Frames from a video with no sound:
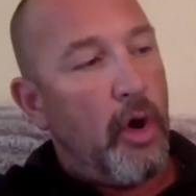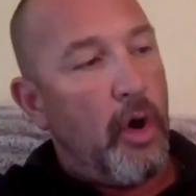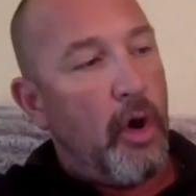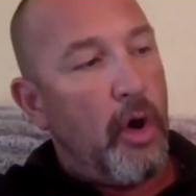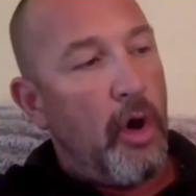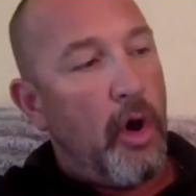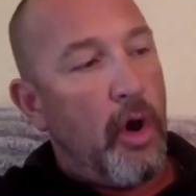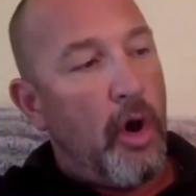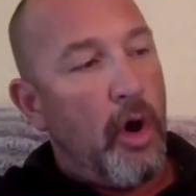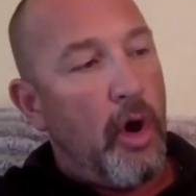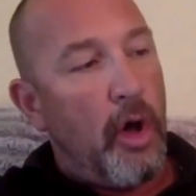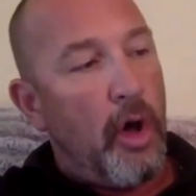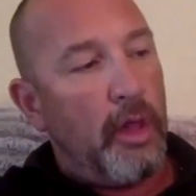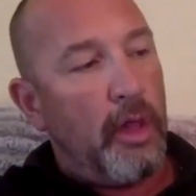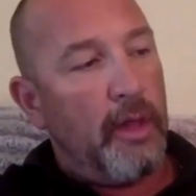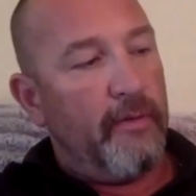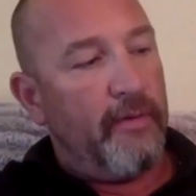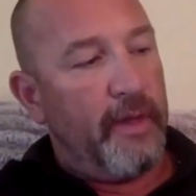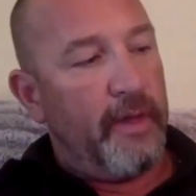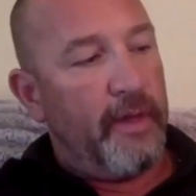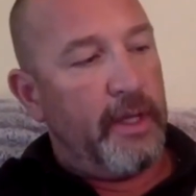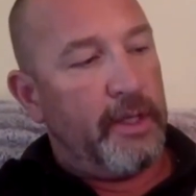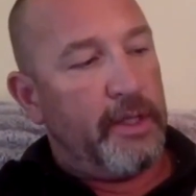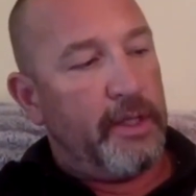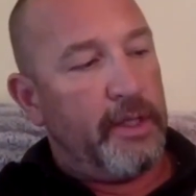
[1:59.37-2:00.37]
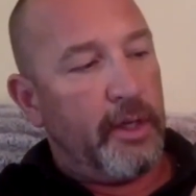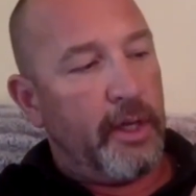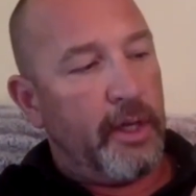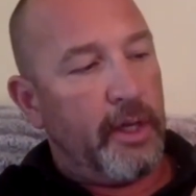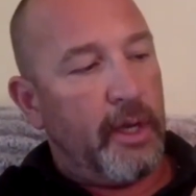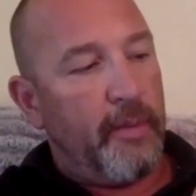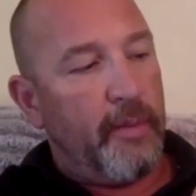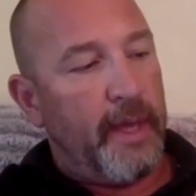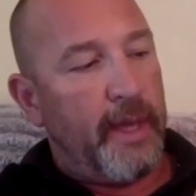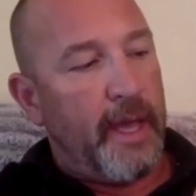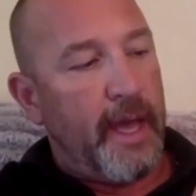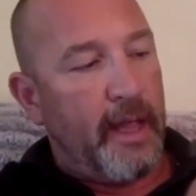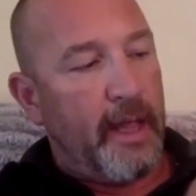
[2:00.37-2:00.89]
all of these are going to
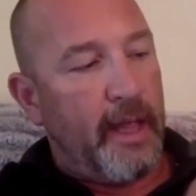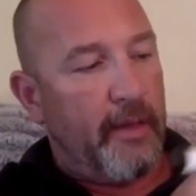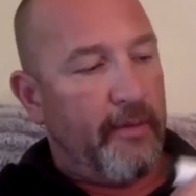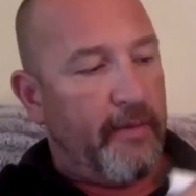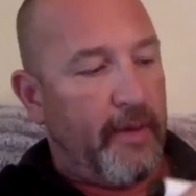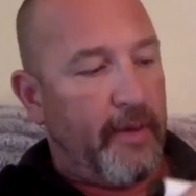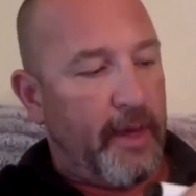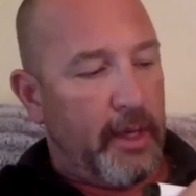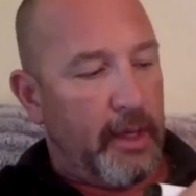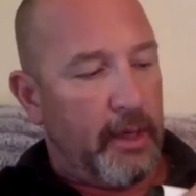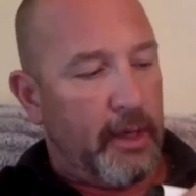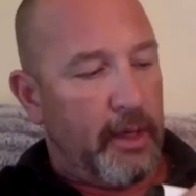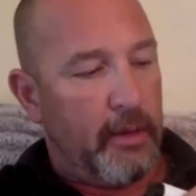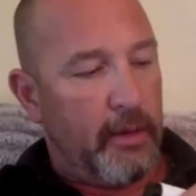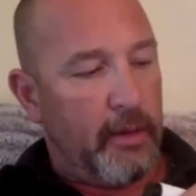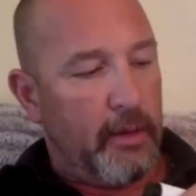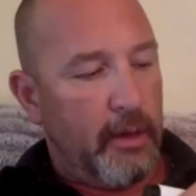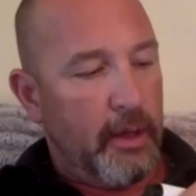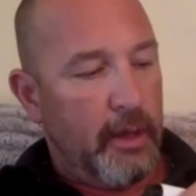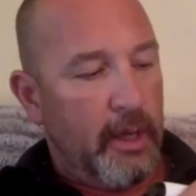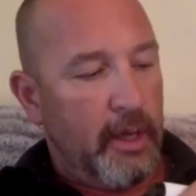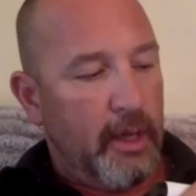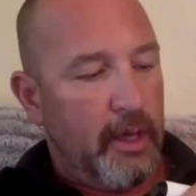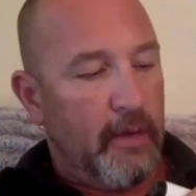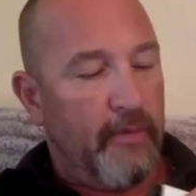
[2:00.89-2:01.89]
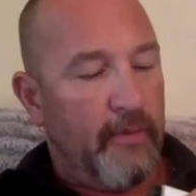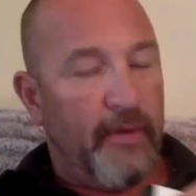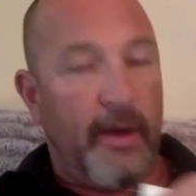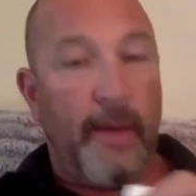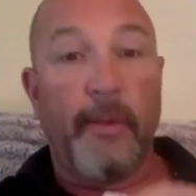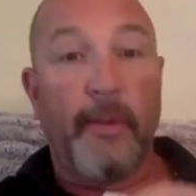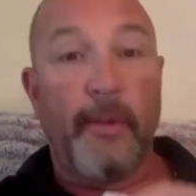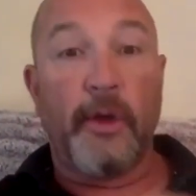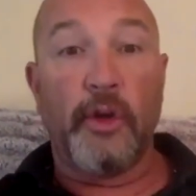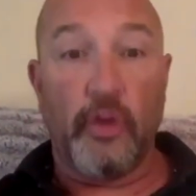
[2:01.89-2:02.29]
be elevated. If I'm under